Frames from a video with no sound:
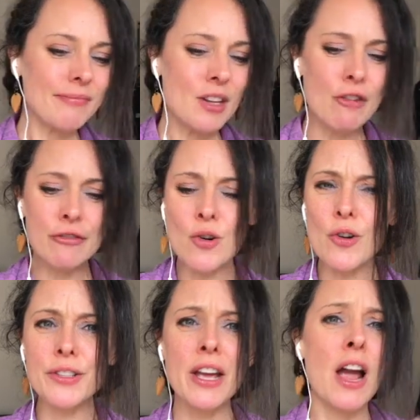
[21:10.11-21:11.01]
Of
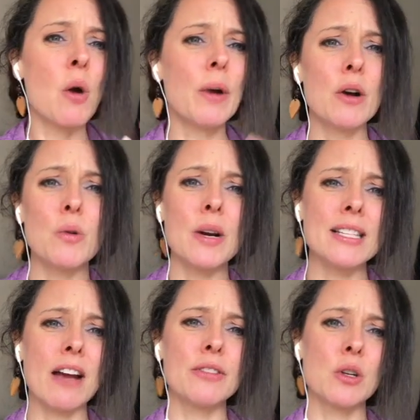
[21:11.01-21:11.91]
course, we always
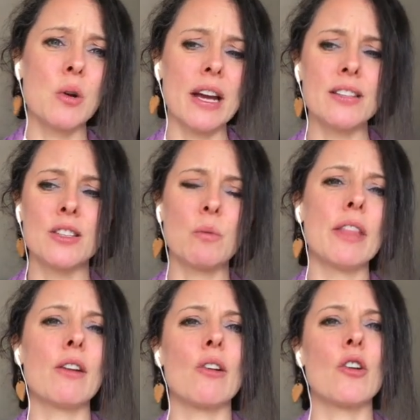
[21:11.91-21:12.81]
have the question
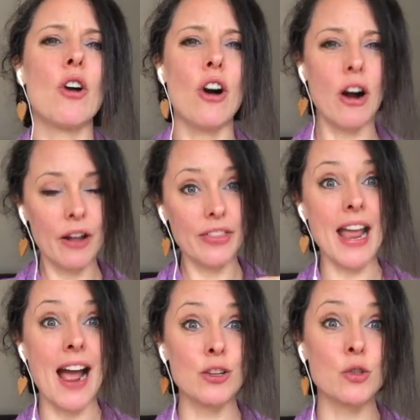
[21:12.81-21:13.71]
whether or not the
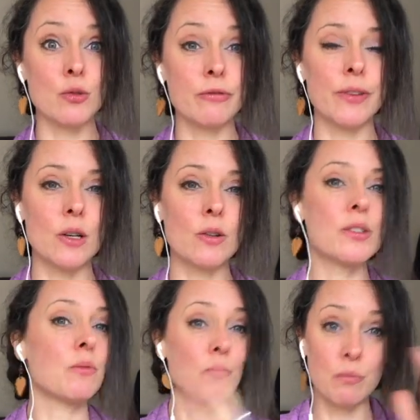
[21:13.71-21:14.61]
astral fields,
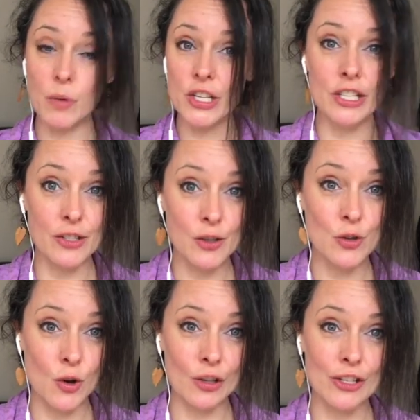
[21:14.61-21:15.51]
which is
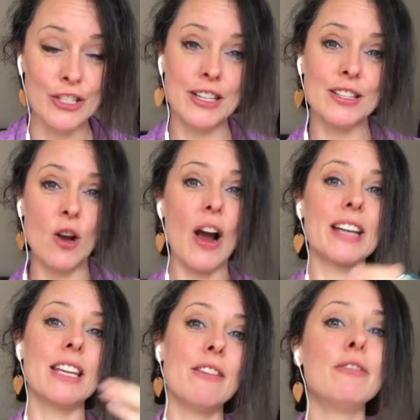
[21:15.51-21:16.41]
astrology, is going
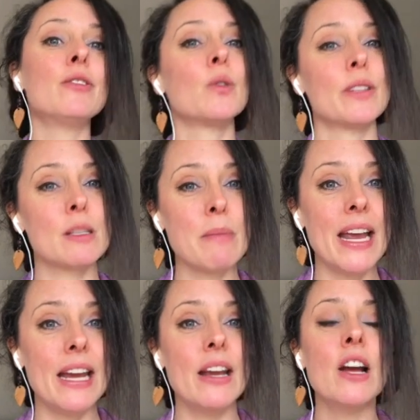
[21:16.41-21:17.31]
to influence
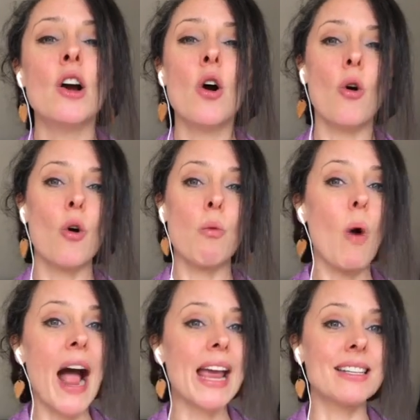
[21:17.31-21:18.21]
me, or
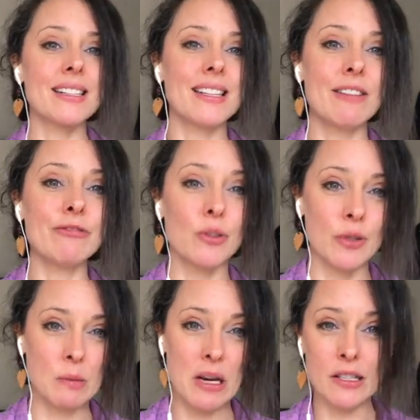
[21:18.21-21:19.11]
why it doesn't
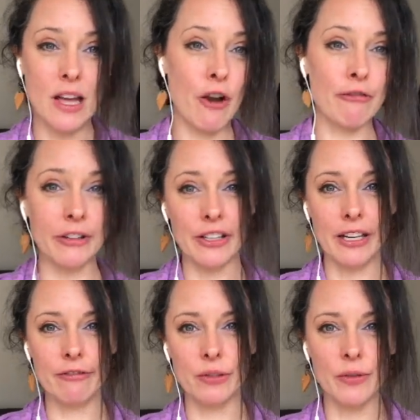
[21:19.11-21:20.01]
influence me, because I don't feel it
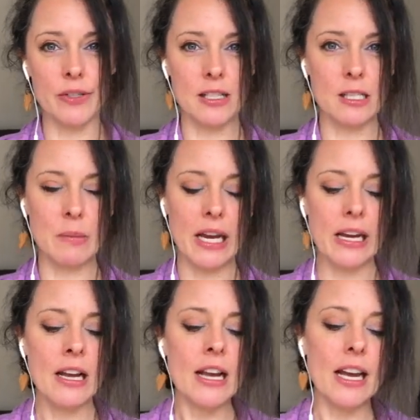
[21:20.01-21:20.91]
influences me.
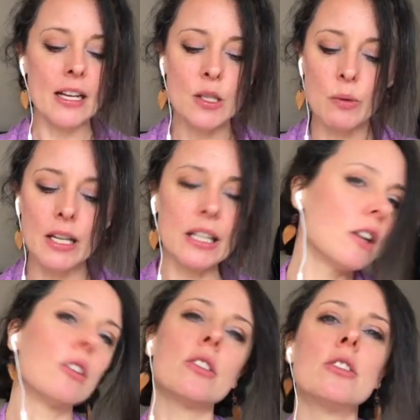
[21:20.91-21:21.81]
It's really
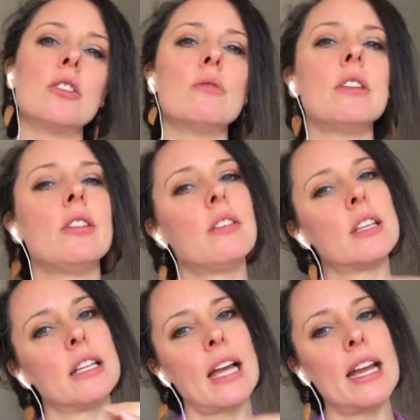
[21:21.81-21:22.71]
got to do with the
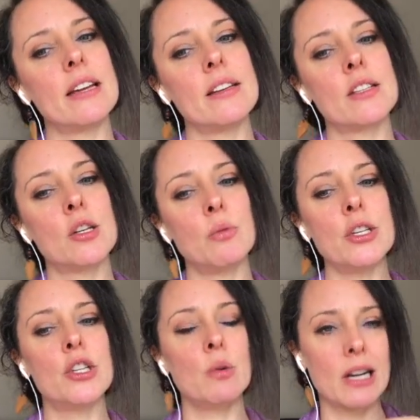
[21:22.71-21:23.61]
layers to
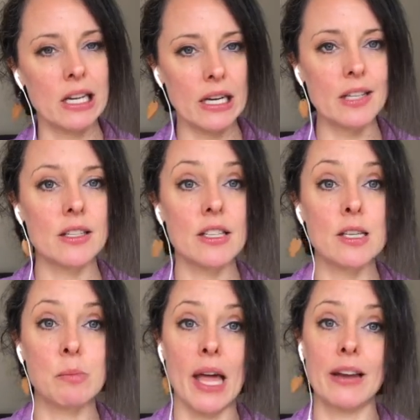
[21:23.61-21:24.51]
which you are connected to the
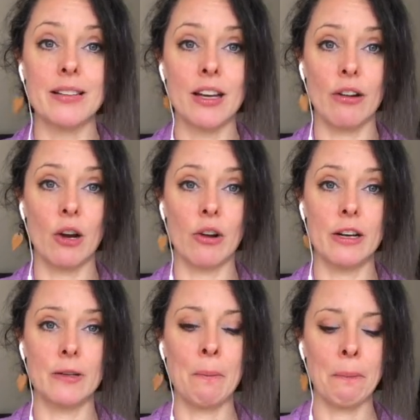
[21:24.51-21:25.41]
planetary
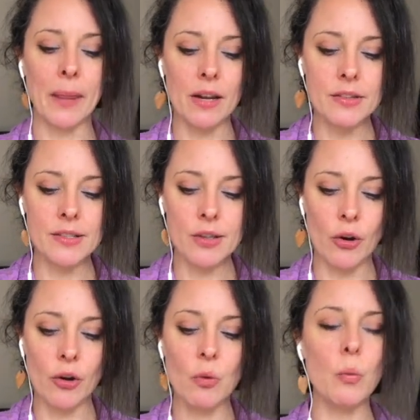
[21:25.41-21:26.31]
grid. And
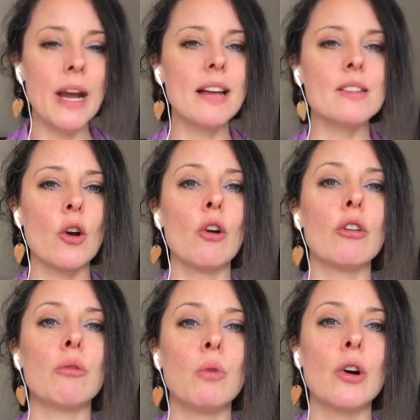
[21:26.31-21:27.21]
so we as
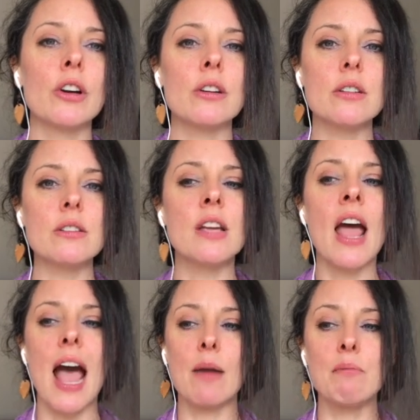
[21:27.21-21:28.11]
earth workers
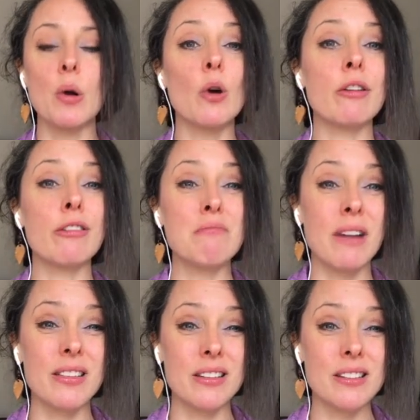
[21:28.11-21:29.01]
and birth
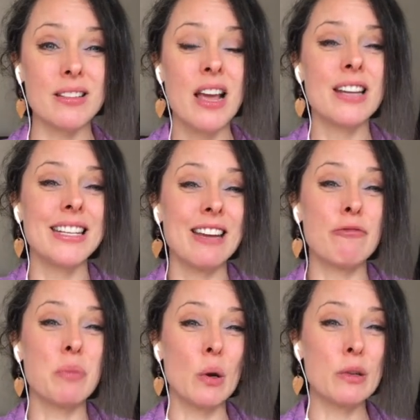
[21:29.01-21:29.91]
mothers, to give
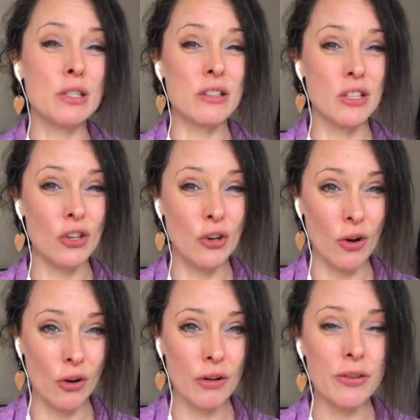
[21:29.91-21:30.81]
birth to the new
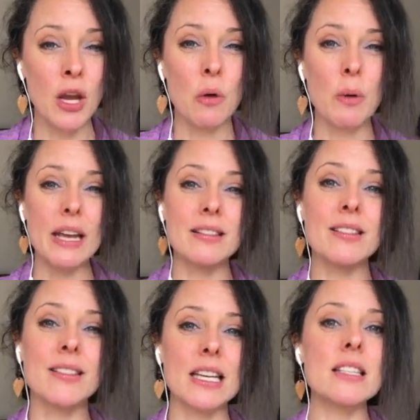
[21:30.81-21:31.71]
earth, we
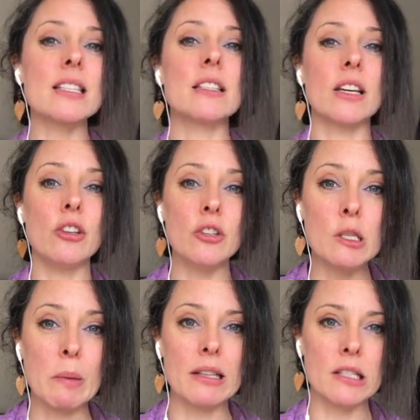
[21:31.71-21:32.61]
insist that you
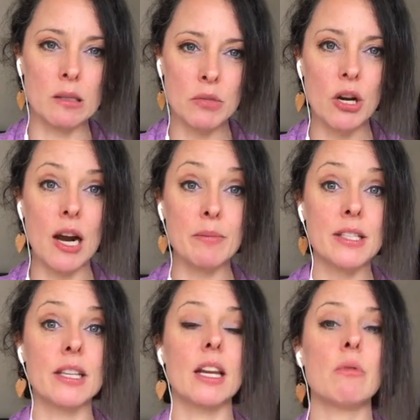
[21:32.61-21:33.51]
spend some time
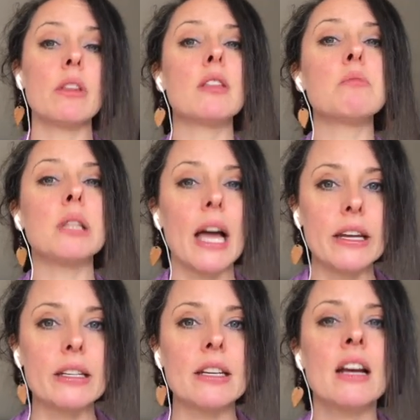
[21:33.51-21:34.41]
sitting with the
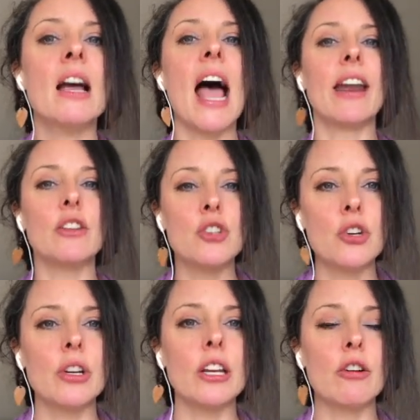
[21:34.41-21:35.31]
planet and
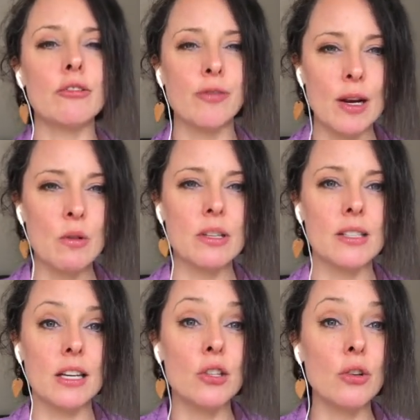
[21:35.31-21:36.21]
attuning your
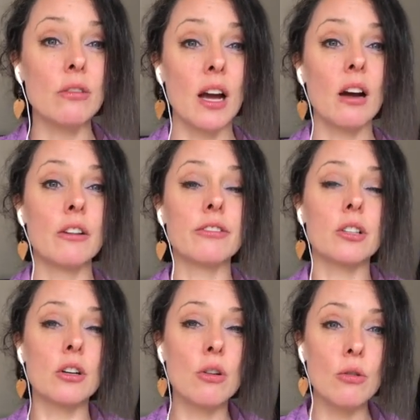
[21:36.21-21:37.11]
frequency to that of
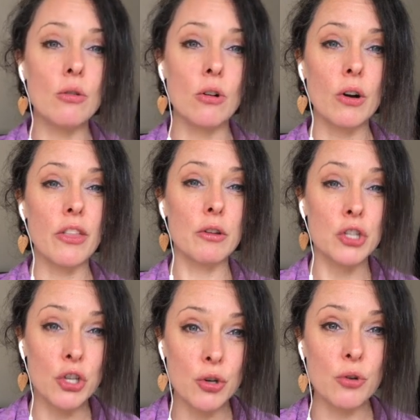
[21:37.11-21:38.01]
the core, the
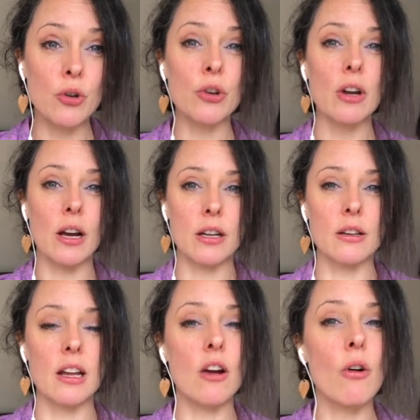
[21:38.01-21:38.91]
true and
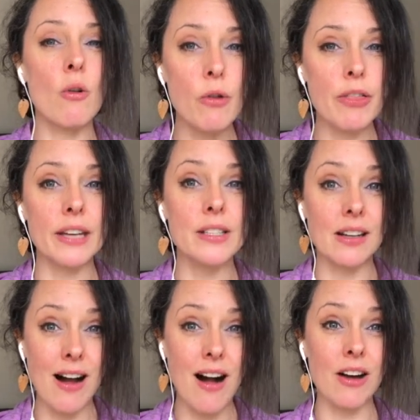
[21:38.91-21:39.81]
authentic
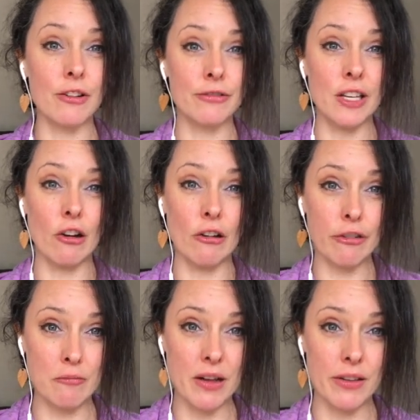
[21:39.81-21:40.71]
heart of the earth
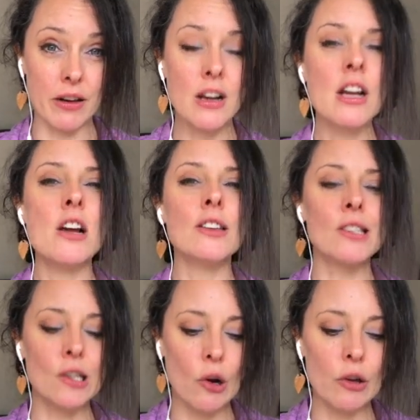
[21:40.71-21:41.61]
mother,
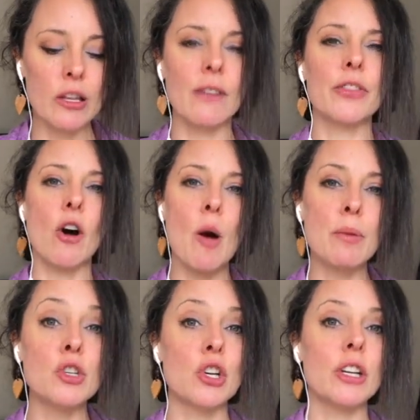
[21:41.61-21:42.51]
so that the
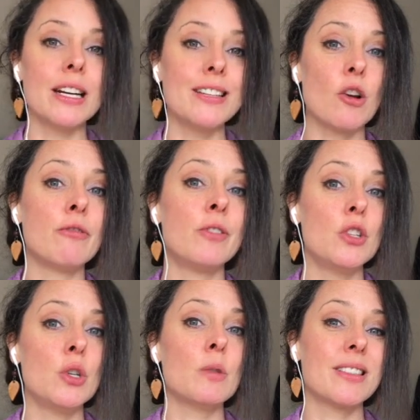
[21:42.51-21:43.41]
opportunities offered
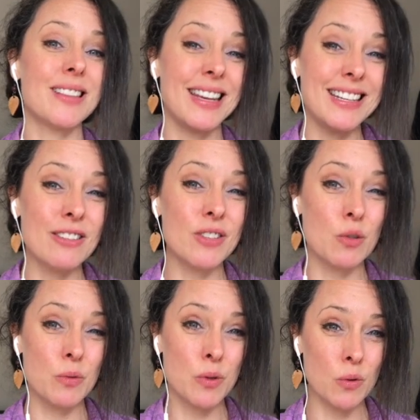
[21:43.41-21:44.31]
you as an
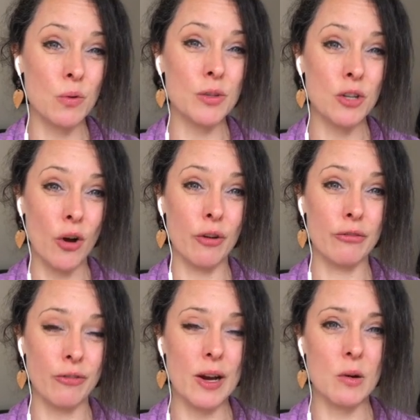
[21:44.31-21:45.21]
individual source code
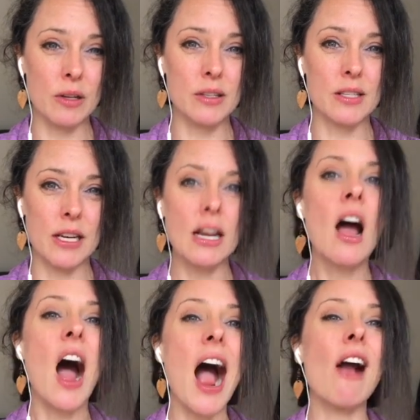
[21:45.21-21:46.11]
frequency
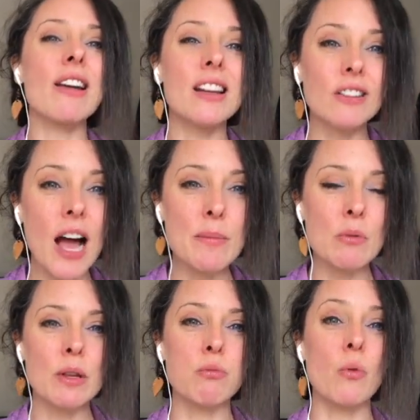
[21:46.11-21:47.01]
are in alignment
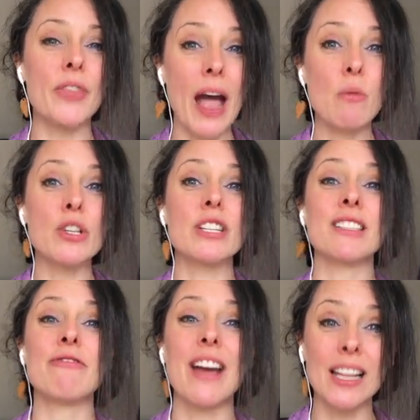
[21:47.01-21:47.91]
with that which is
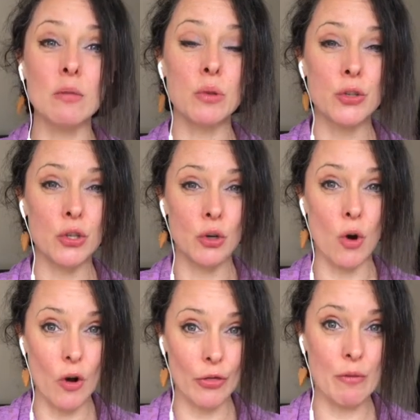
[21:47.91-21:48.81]
available to you
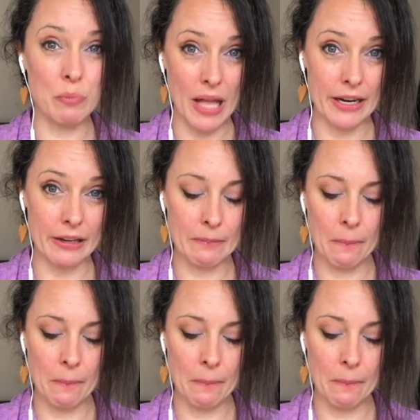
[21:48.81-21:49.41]
on the planet.